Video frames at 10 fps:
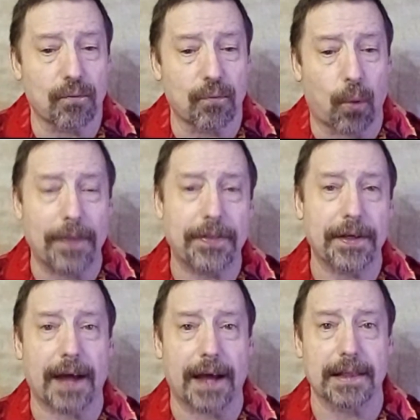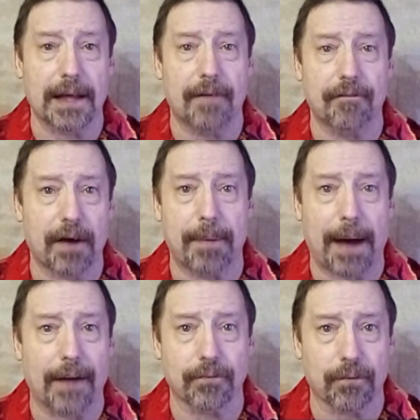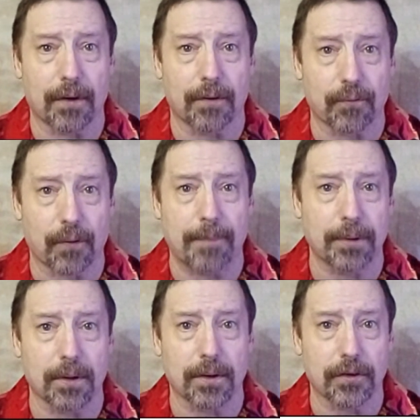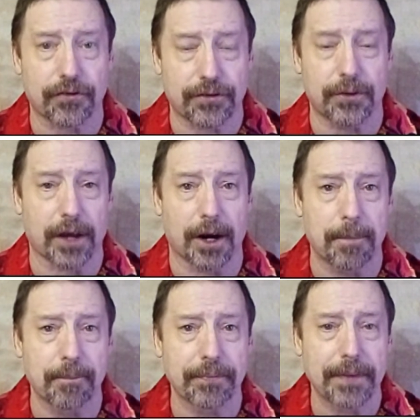one thing that I love about Rumble Studio